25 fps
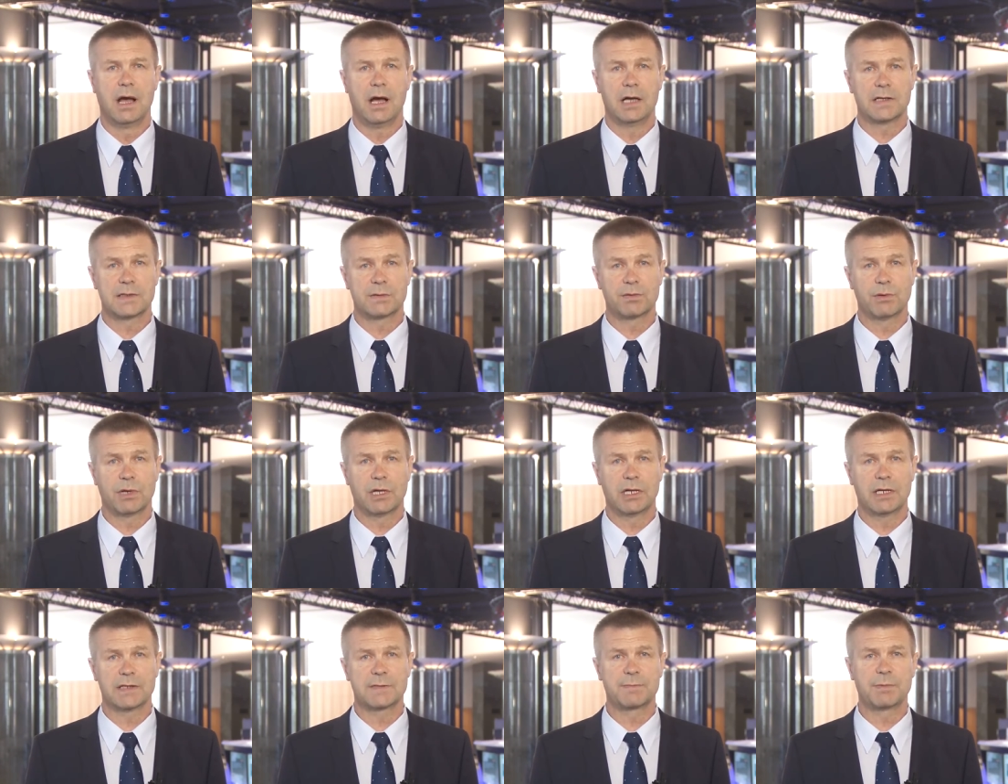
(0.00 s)
as
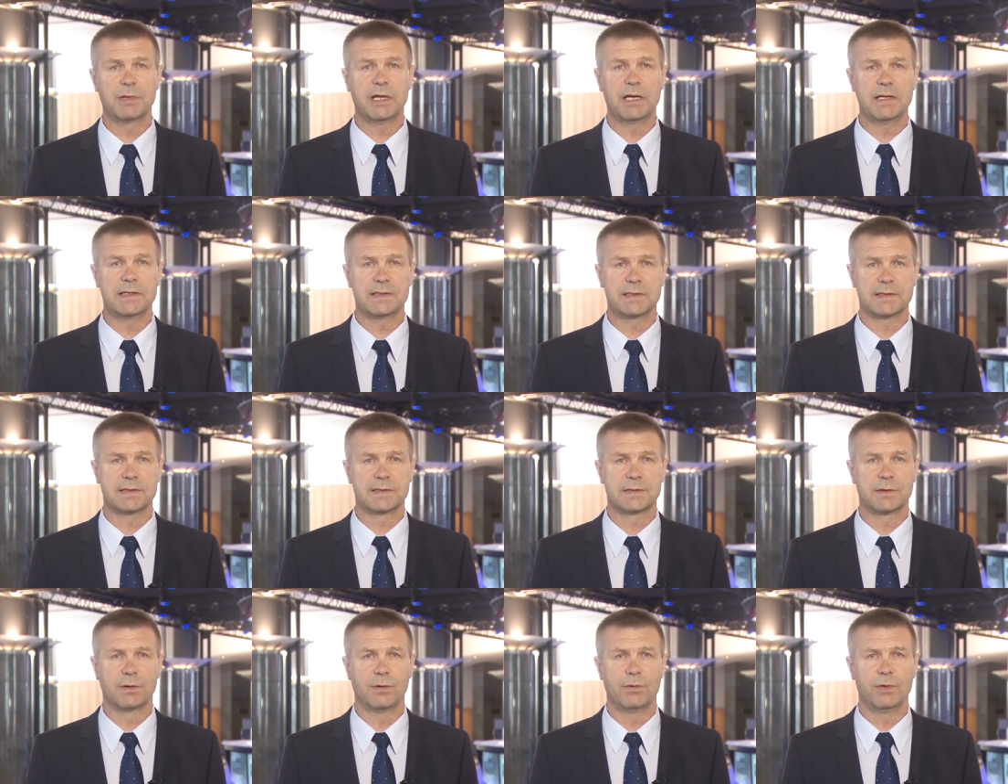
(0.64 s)
well as
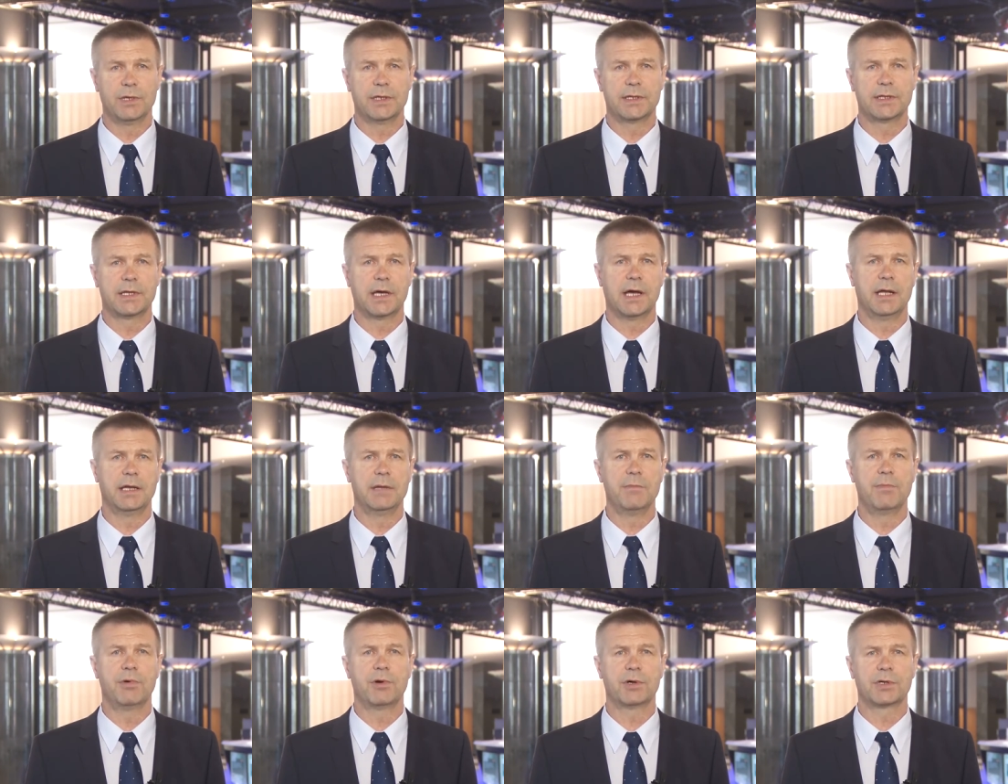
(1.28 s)
places with
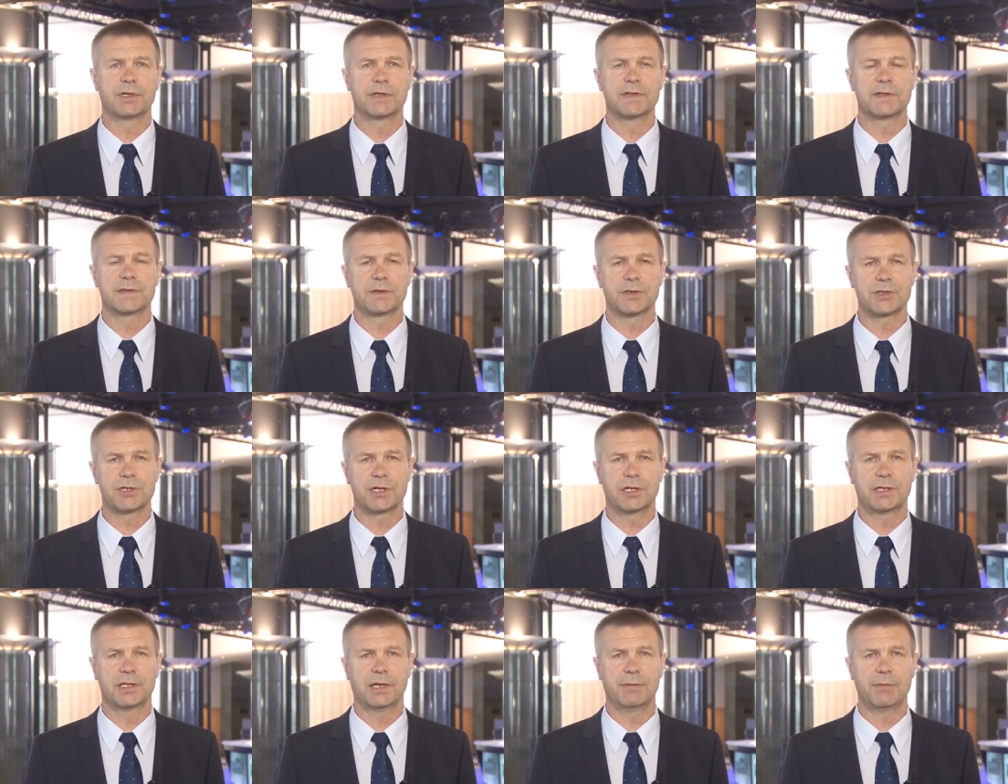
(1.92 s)
an important
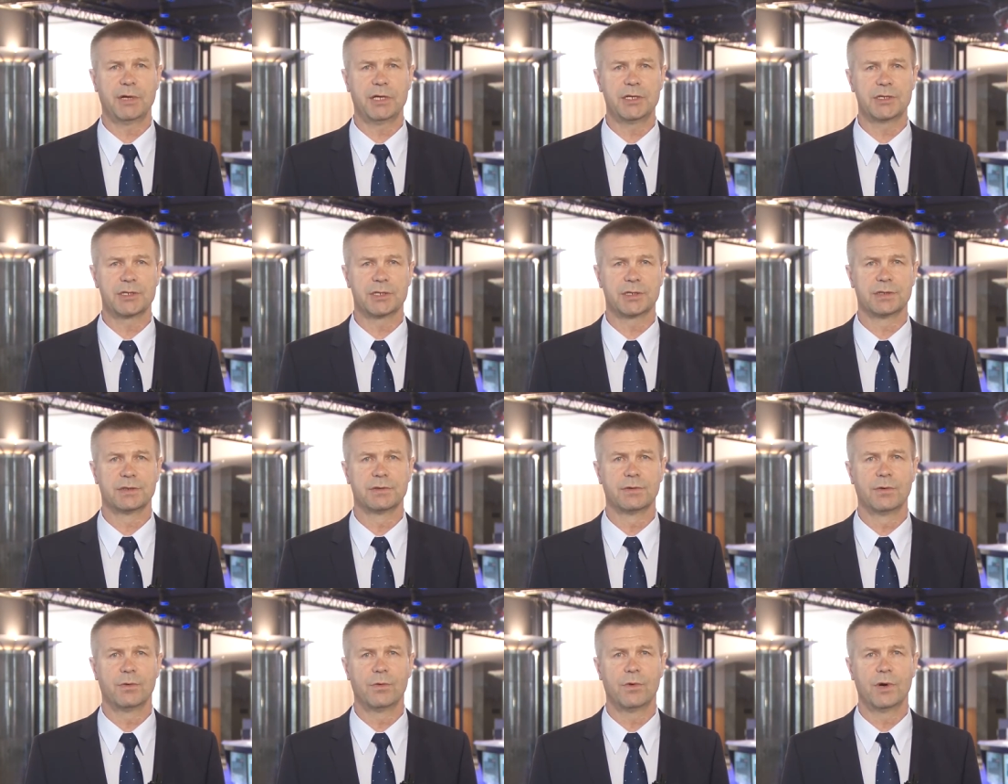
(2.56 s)
social dimension